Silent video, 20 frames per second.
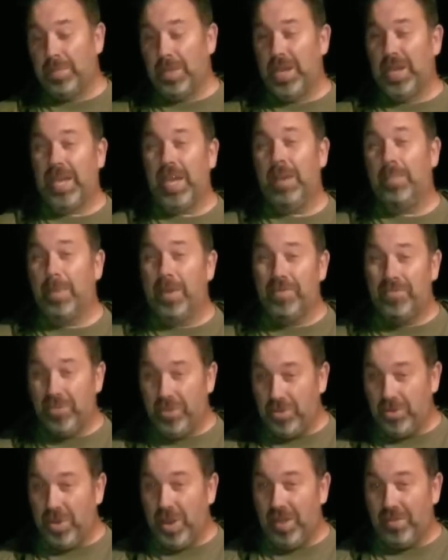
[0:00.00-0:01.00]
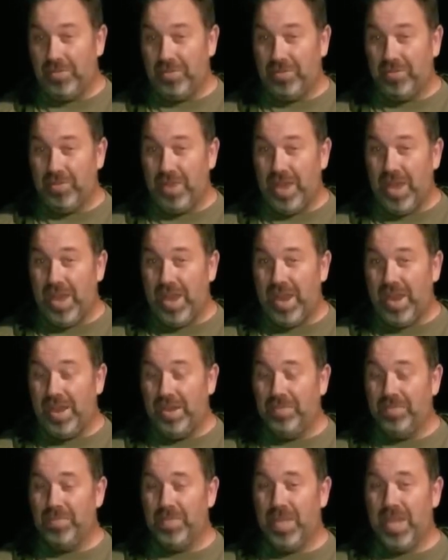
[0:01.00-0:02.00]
going to get my food off the fire